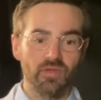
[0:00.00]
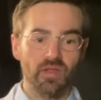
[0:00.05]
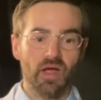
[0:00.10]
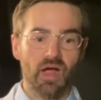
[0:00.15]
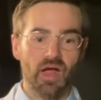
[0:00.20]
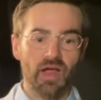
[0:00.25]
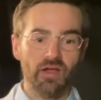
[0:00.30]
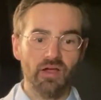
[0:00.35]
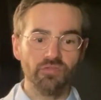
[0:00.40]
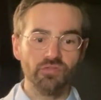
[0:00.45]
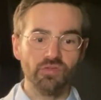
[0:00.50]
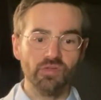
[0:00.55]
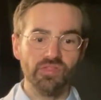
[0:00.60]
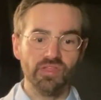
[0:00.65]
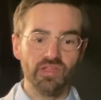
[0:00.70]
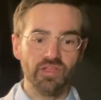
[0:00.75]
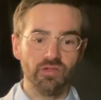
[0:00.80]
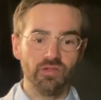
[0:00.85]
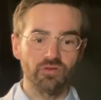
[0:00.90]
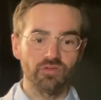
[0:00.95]
I also
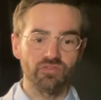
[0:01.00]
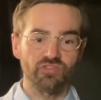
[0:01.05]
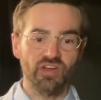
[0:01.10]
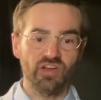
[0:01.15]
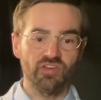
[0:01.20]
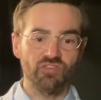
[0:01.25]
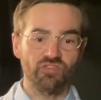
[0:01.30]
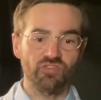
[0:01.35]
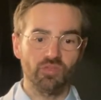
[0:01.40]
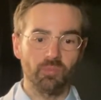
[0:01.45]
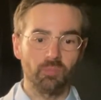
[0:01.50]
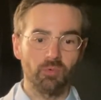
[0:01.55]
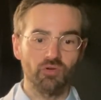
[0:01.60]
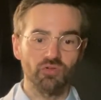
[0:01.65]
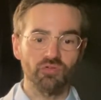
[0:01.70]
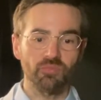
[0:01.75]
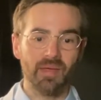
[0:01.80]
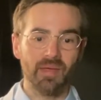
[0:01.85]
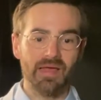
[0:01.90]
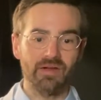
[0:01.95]
think it'll change the
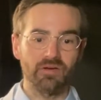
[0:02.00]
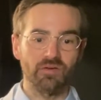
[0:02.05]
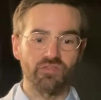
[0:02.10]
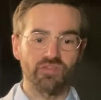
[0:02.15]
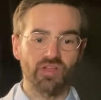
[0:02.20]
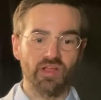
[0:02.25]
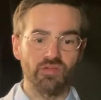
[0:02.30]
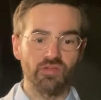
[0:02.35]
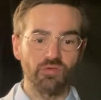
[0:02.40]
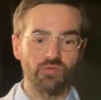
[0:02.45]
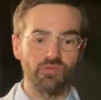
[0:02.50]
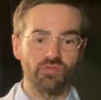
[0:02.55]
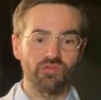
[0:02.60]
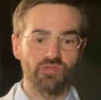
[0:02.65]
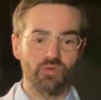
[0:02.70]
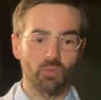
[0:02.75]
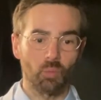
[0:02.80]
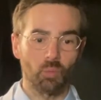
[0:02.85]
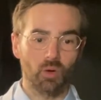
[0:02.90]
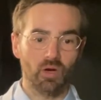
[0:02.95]
pulse patterns I use
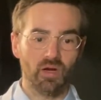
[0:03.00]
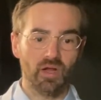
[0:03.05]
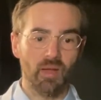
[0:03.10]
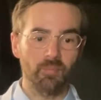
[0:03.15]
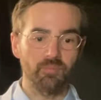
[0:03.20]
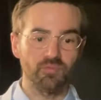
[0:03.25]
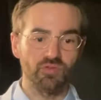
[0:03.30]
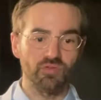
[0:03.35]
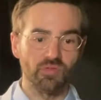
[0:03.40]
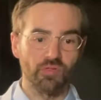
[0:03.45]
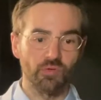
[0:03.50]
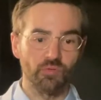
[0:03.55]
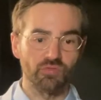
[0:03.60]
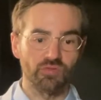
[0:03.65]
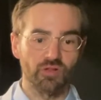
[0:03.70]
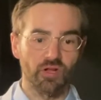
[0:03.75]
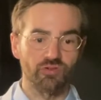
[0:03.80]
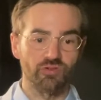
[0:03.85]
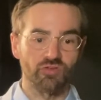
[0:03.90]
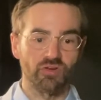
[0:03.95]
to work up to those
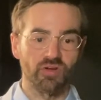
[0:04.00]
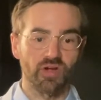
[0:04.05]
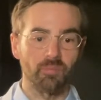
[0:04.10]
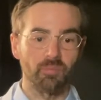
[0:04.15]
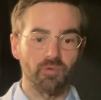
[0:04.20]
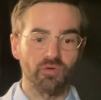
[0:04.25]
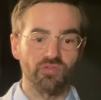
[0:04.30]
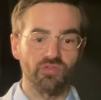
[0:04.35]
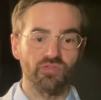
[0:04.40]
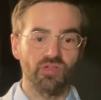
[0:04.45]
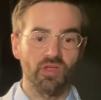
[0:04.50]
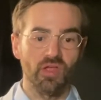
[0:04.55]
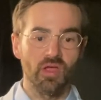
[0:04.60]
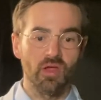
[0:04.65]
larger numbers.